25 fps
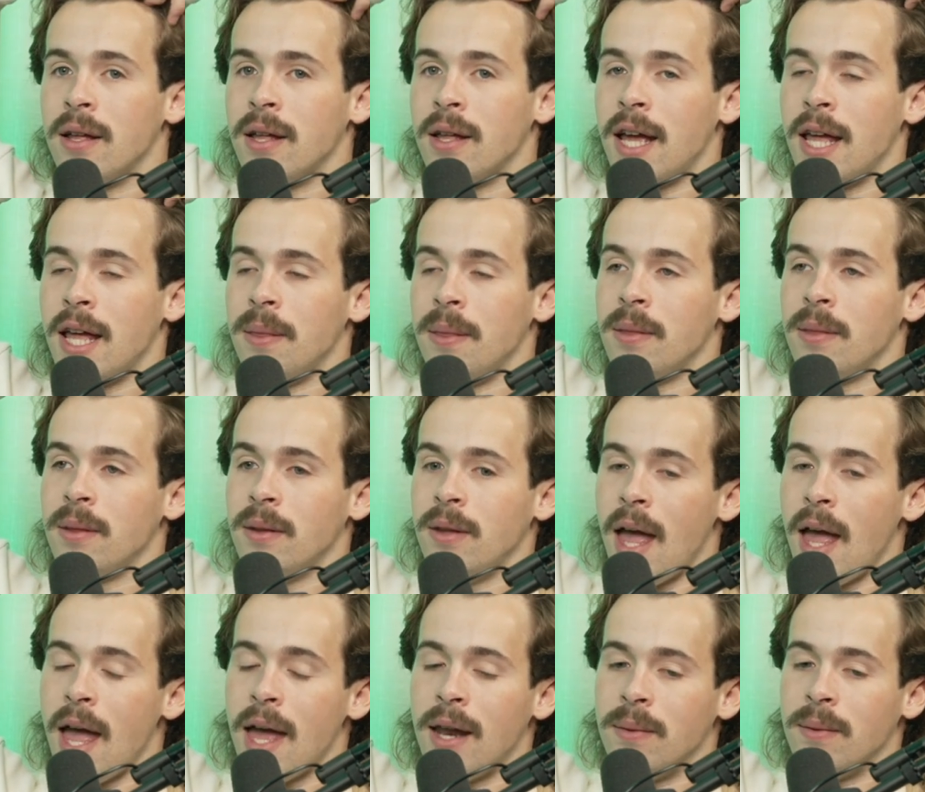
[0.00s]
And
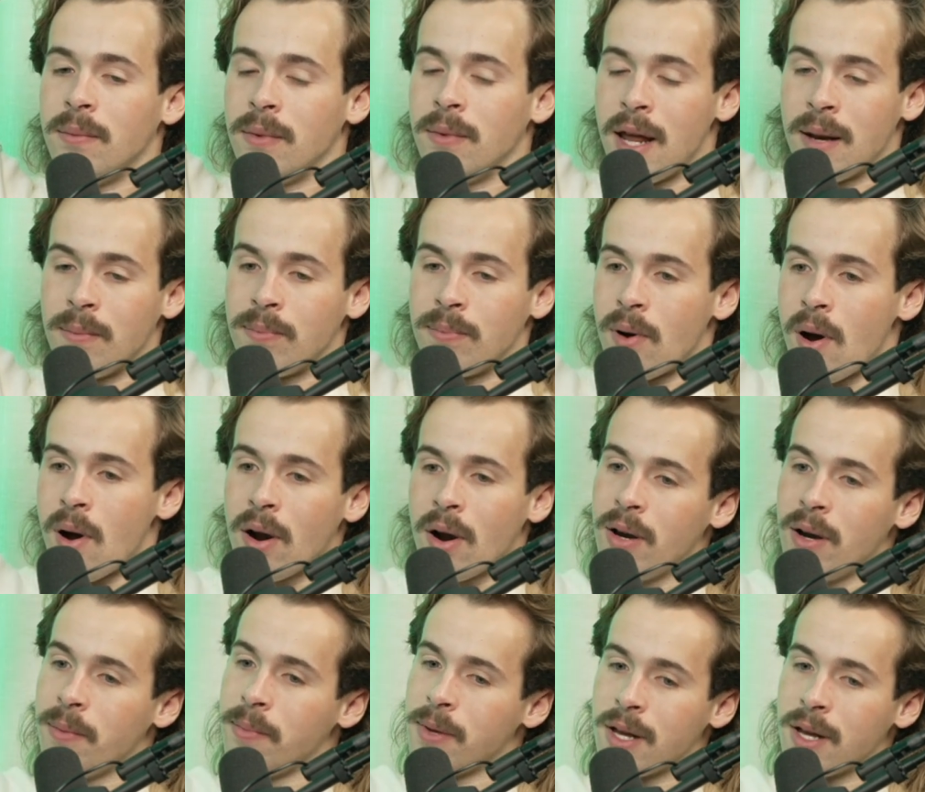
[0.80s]
in
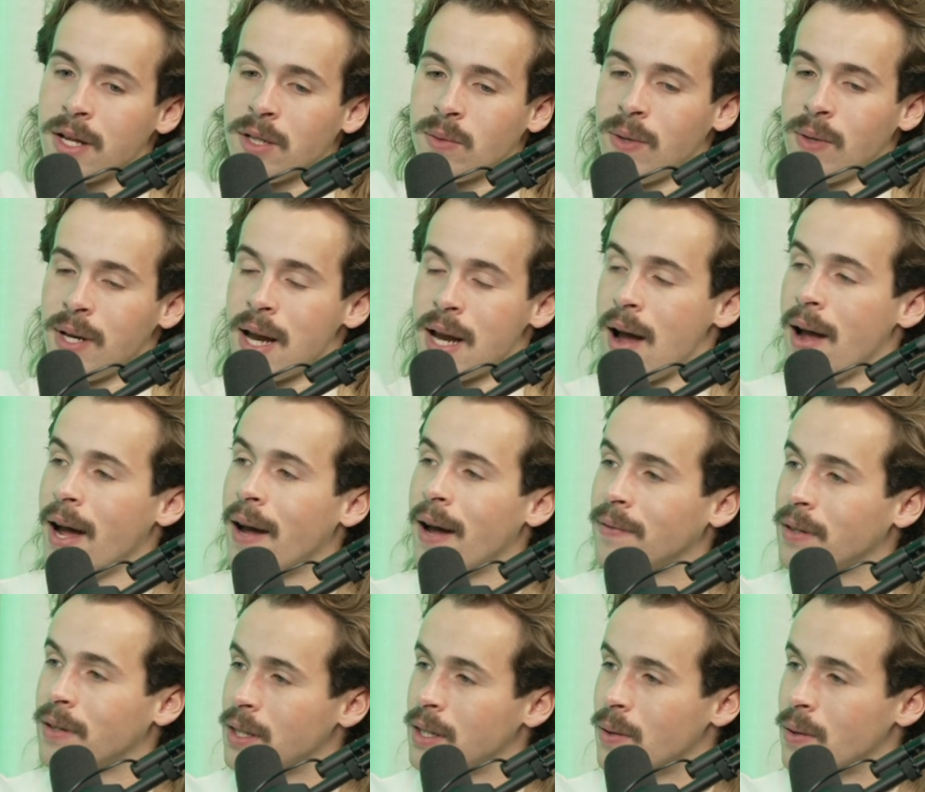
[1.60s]
part because we now
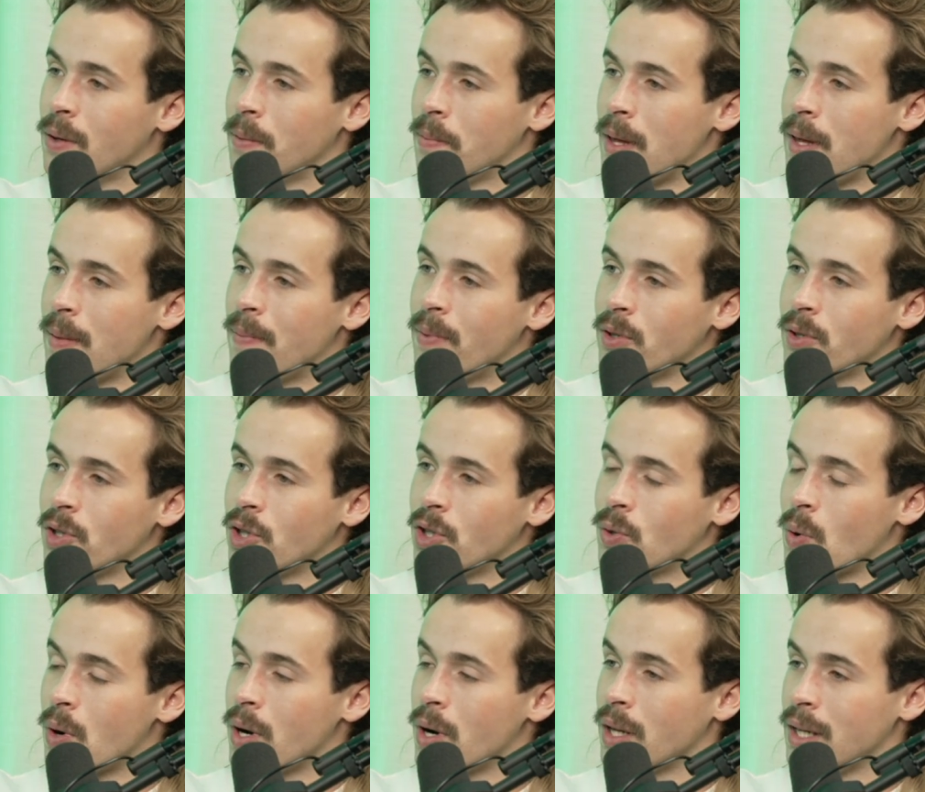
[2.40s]
have to deal with people's
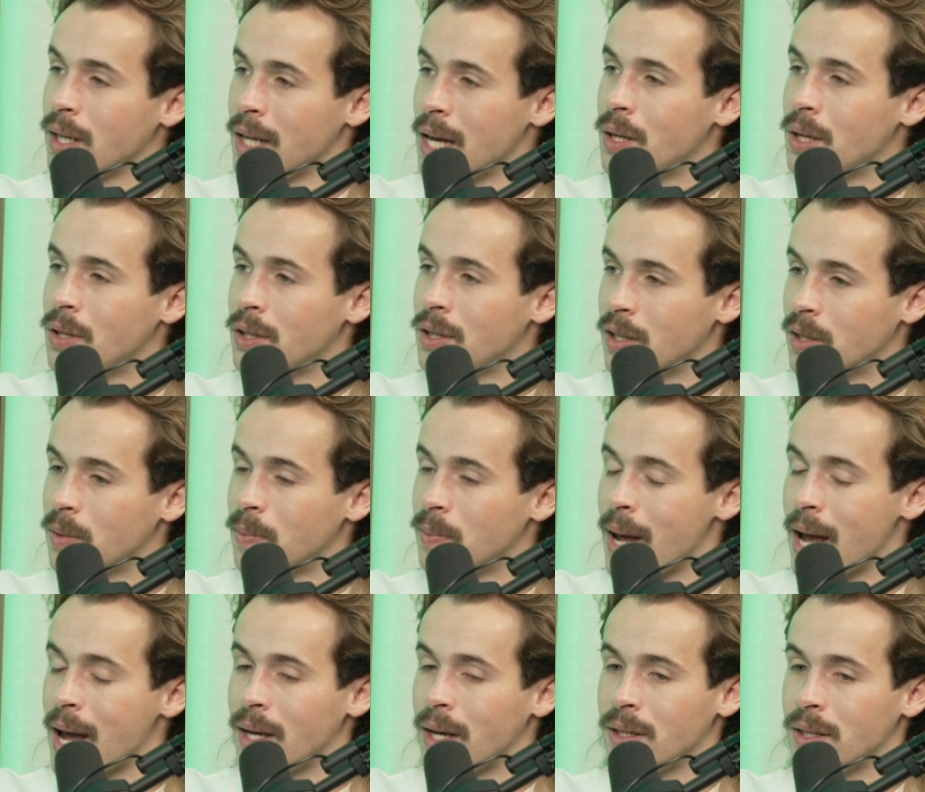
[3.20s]
short attention
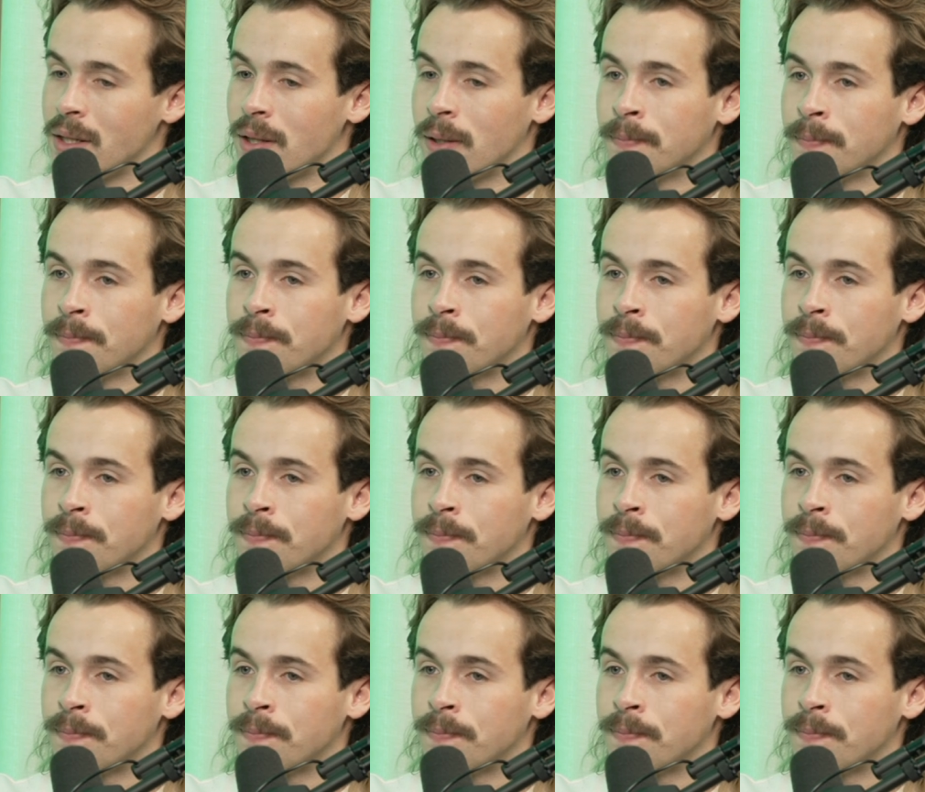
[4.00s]
spans.